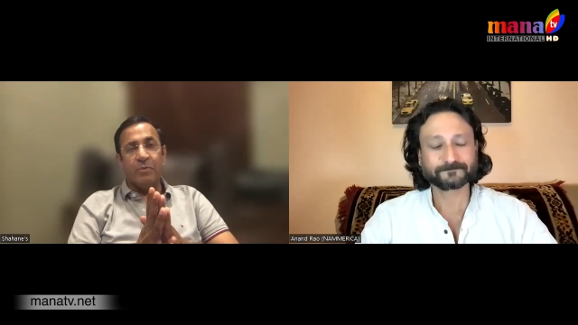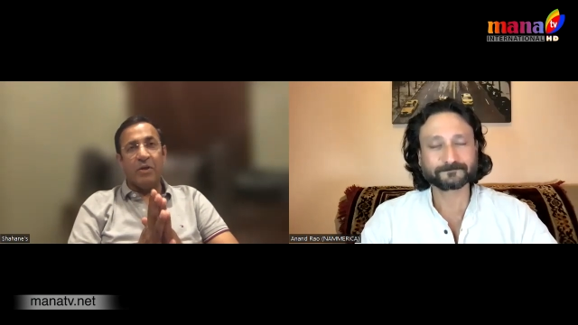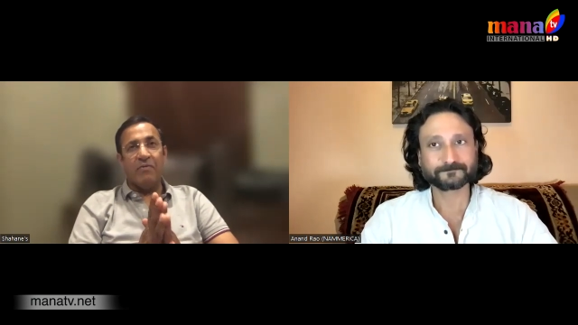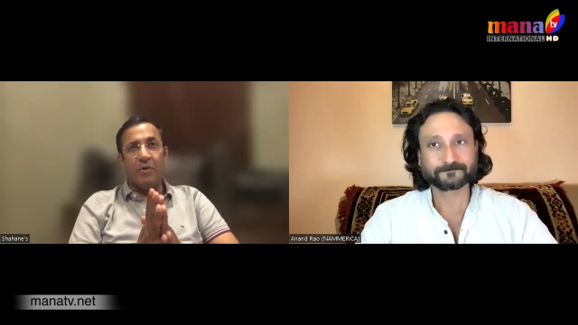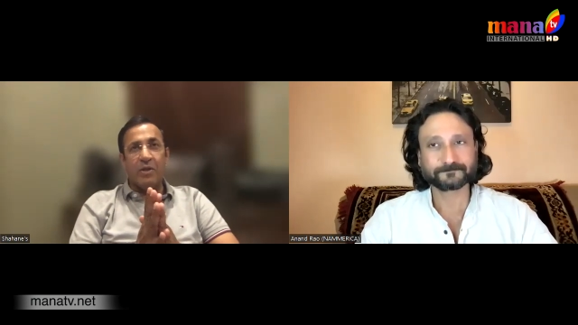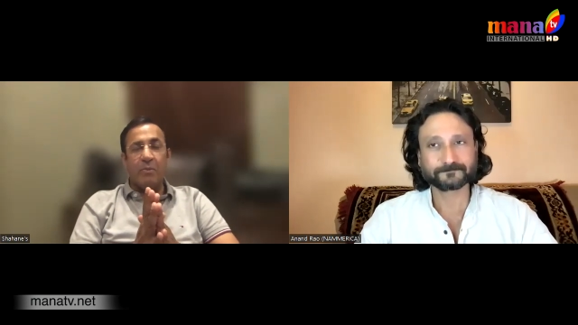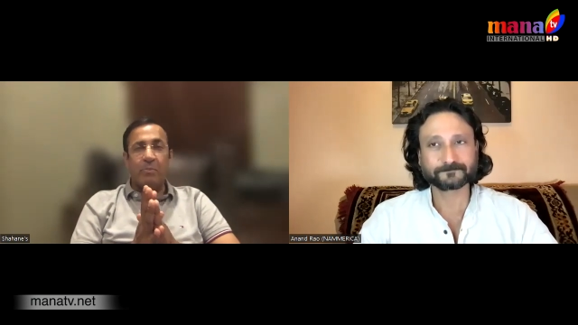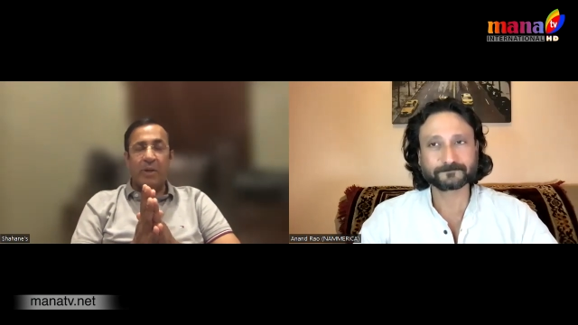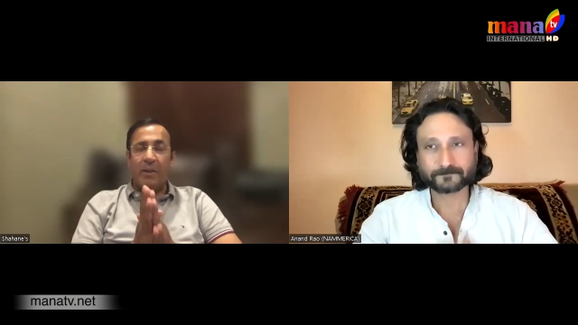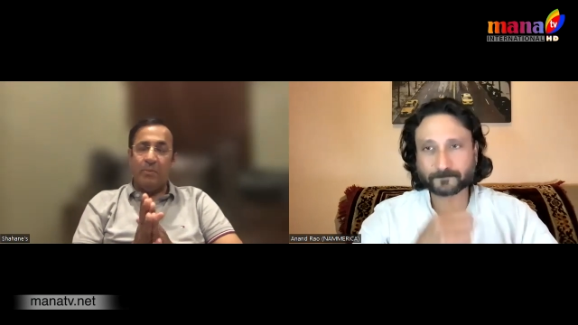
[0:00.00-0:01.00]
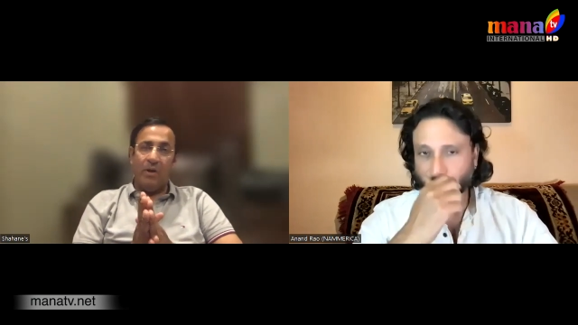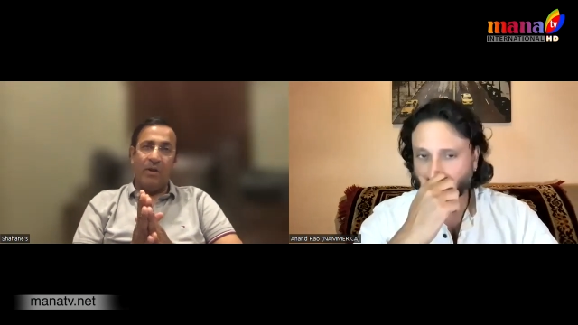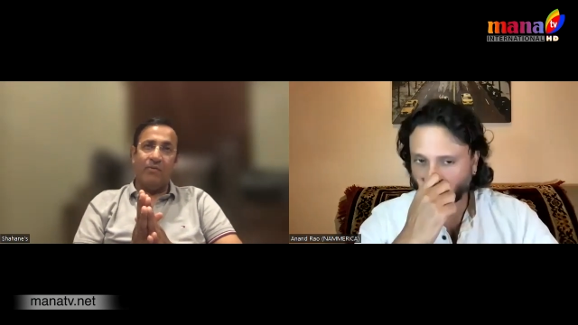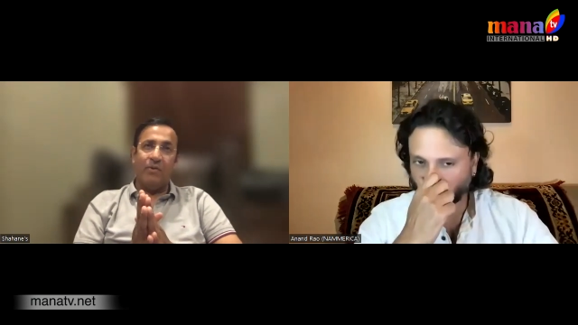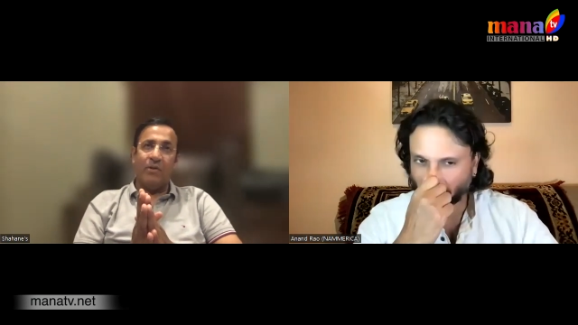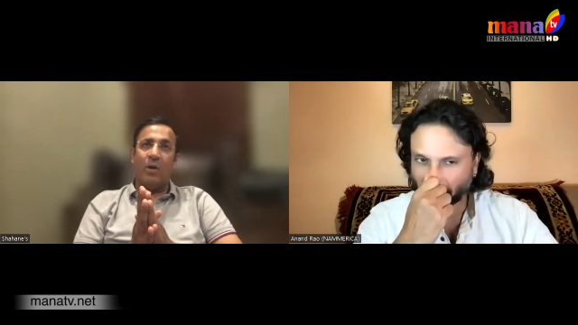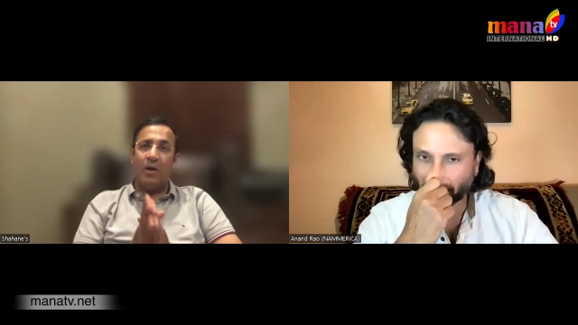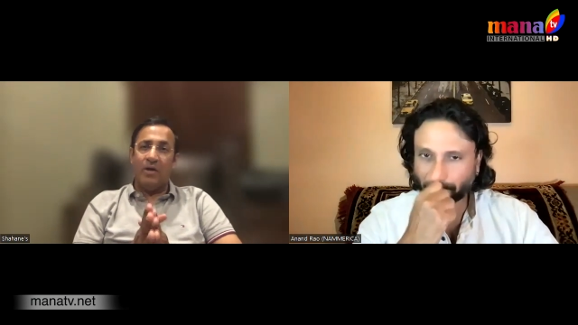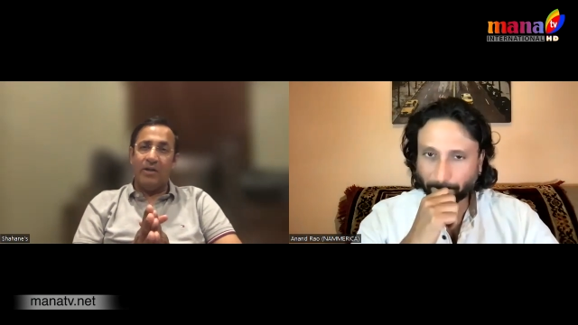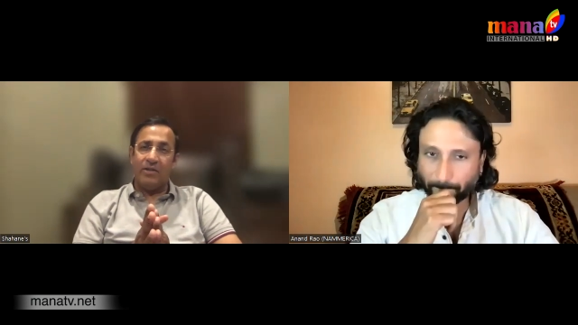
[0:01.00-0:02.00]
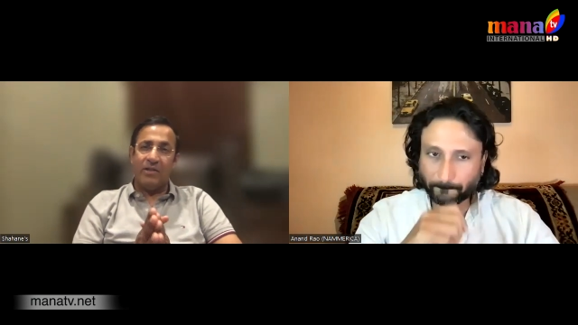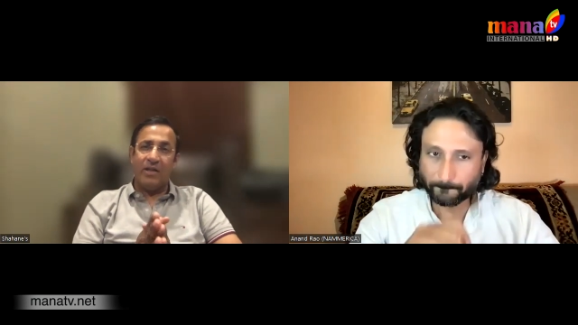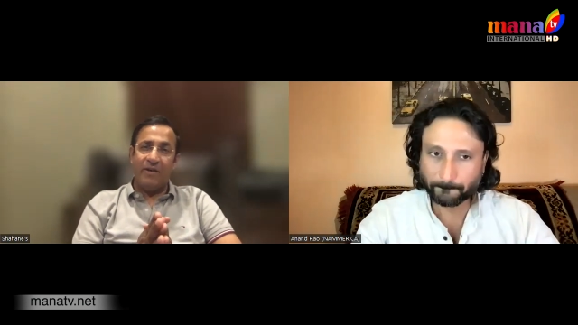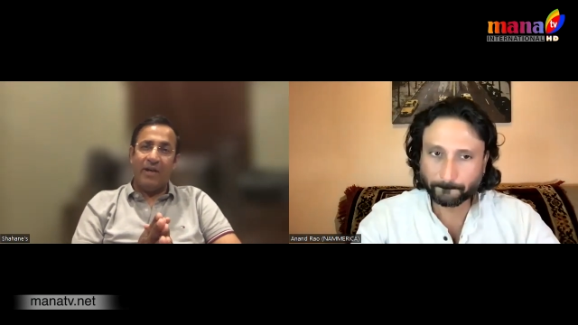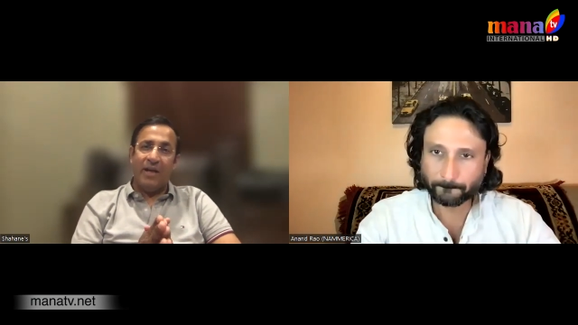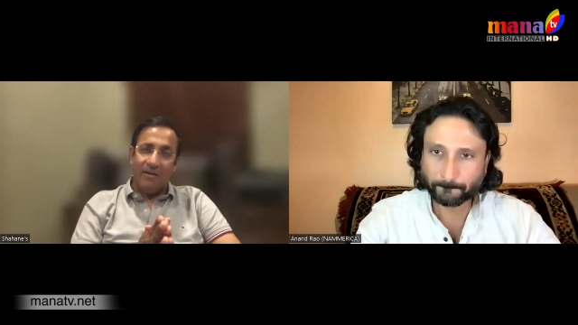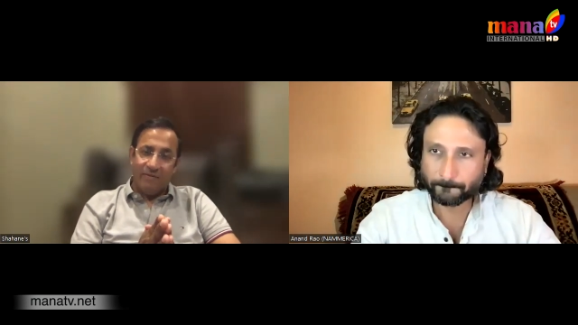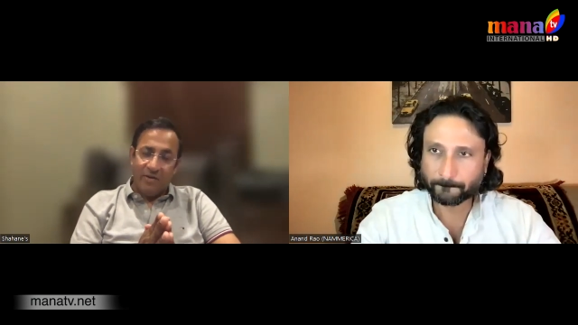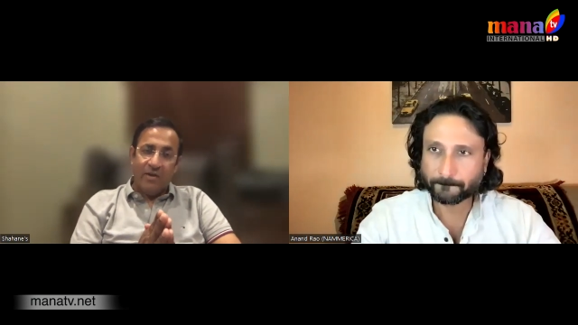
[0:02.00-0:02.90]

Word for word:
Speaker 1: But for the people, for the audience that we have